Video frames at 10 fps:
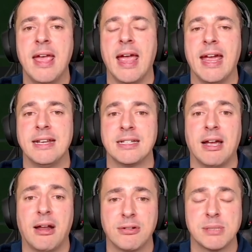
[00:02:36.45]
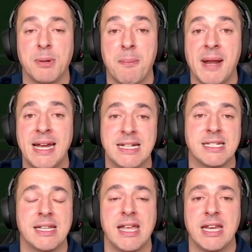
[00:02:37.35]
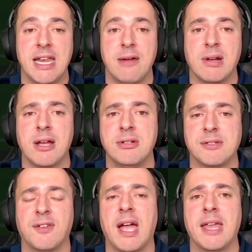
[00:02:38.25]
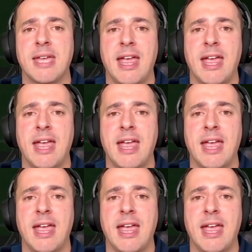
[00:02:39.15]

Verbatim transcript: And I'll also put a playlist at the end of here with loads of other